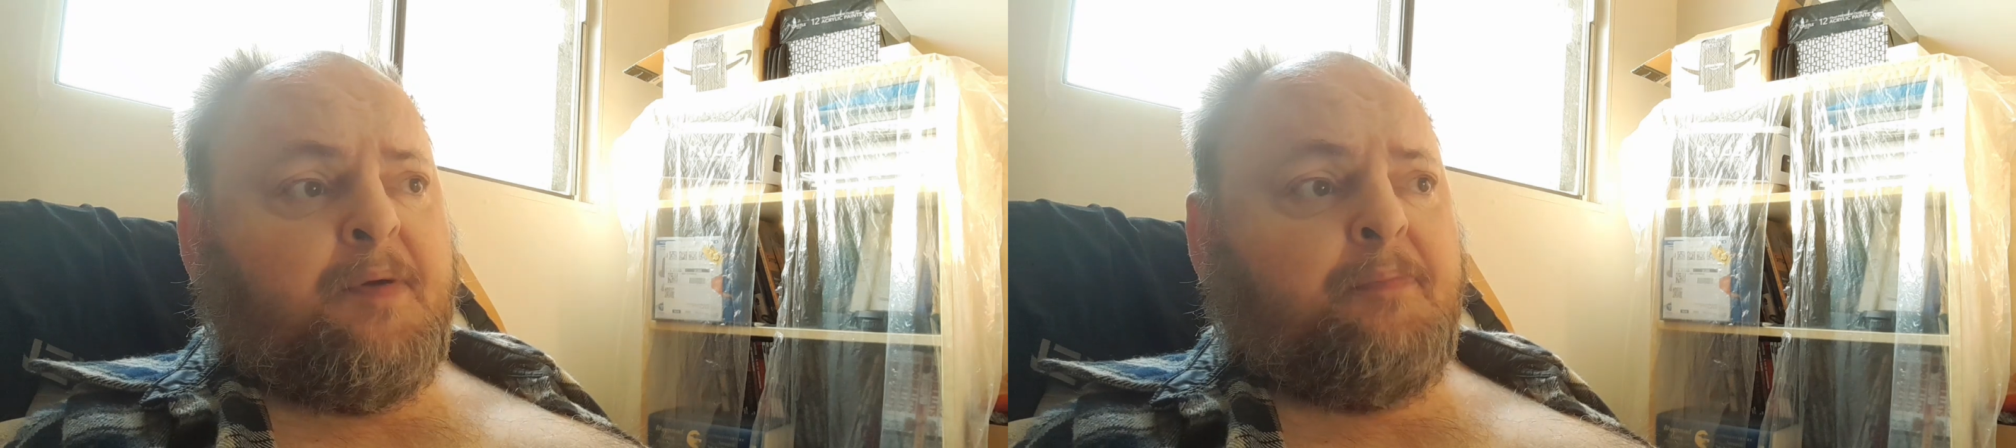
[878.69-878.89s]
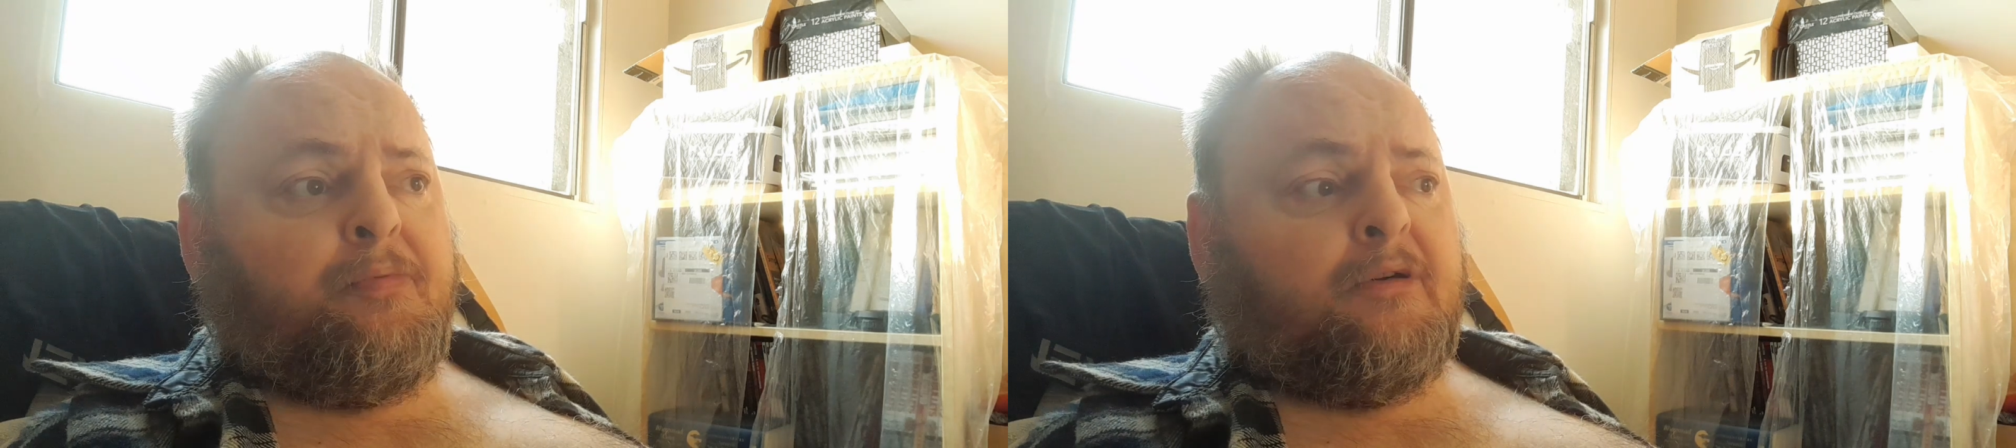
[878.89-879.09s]

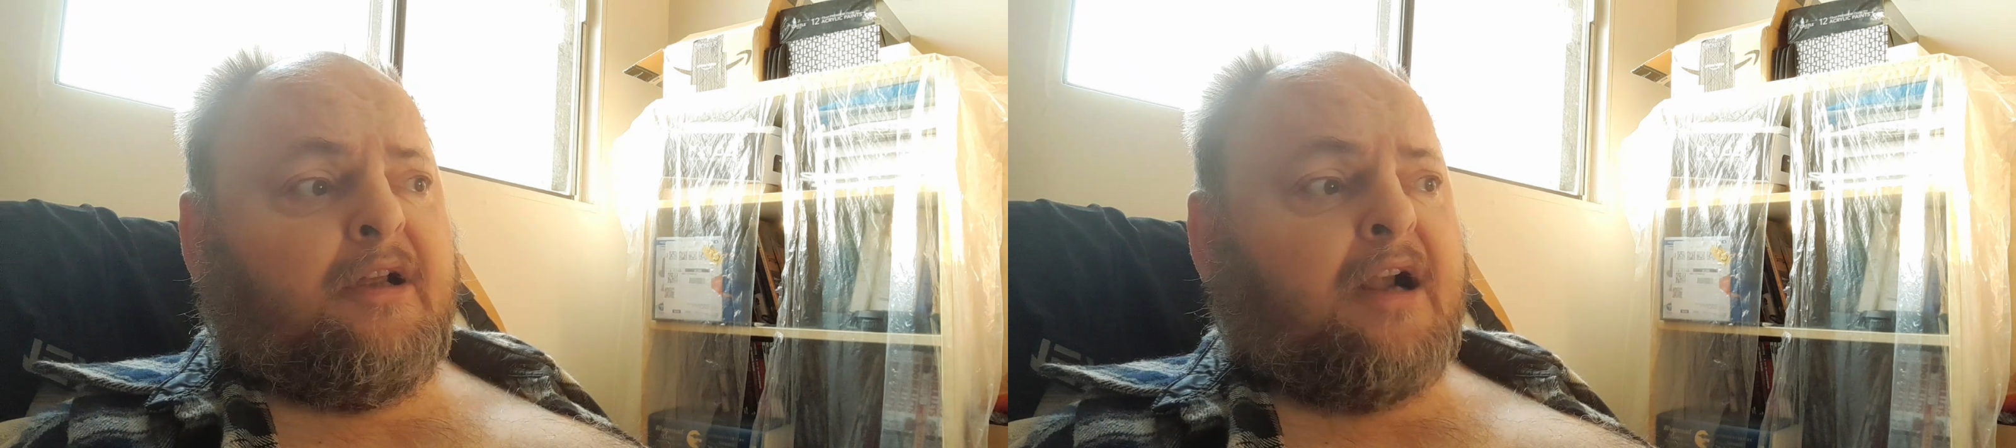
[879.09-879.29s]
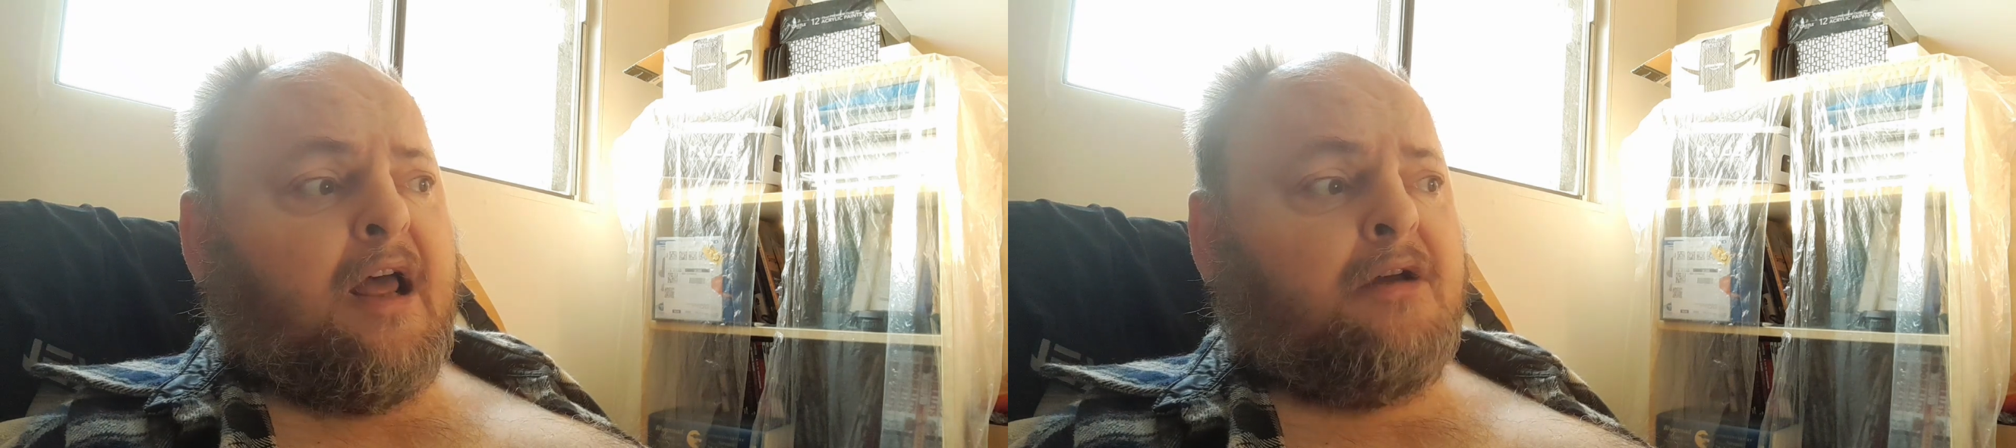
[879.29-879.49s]
people
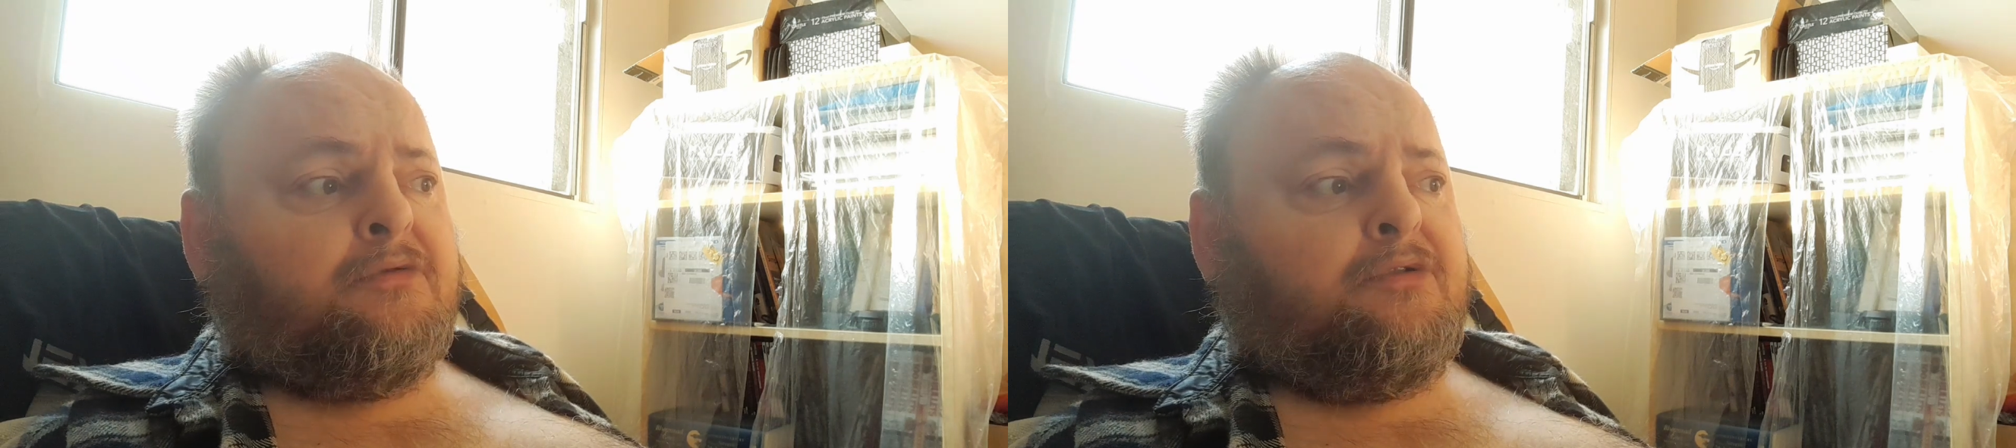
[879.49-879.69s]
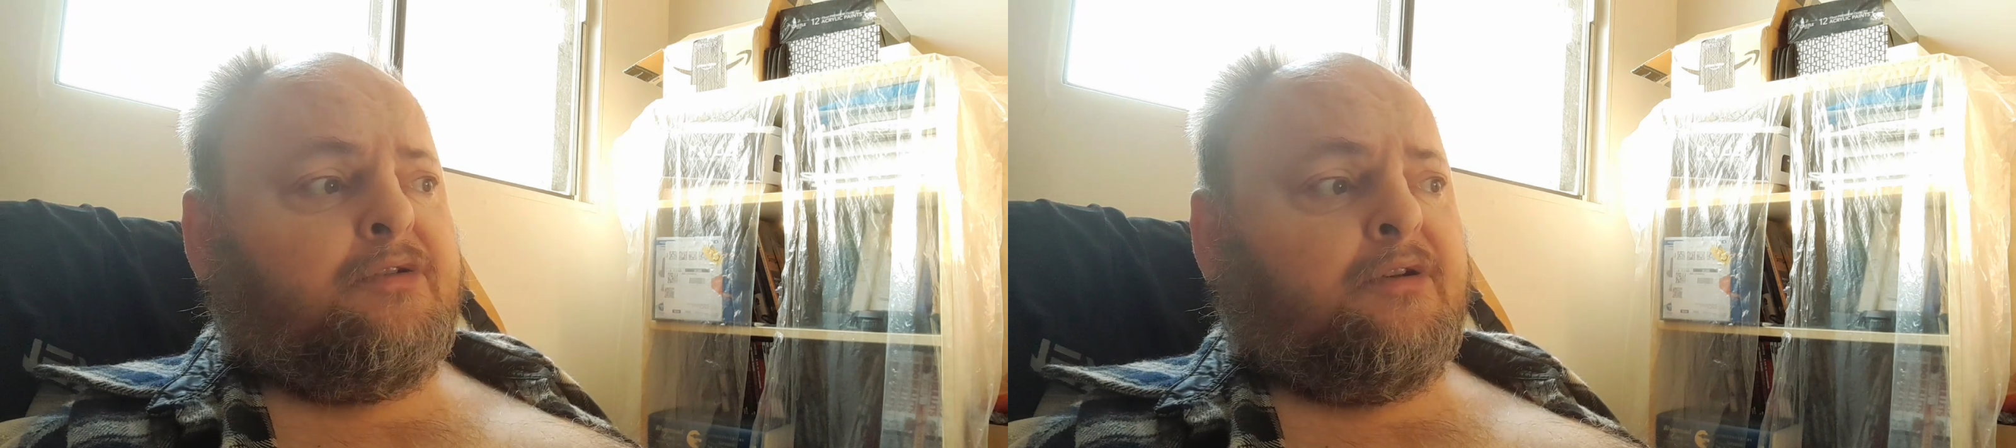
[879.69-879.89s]

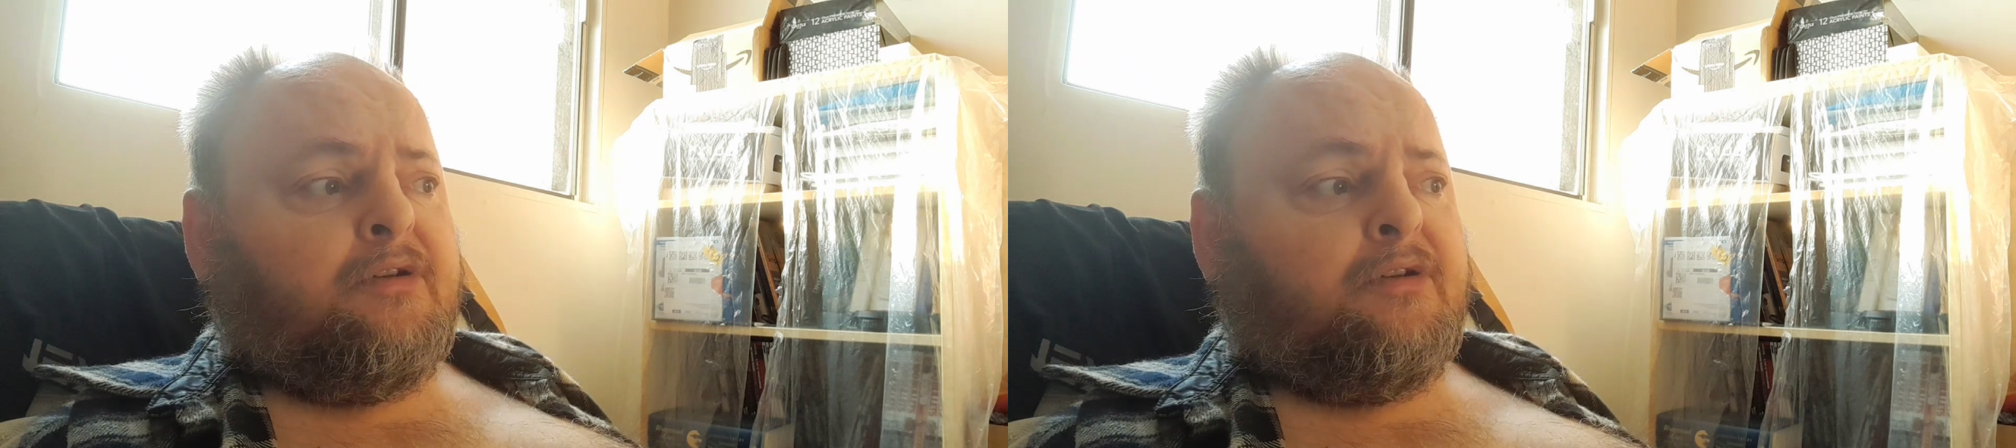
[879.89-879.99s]
around,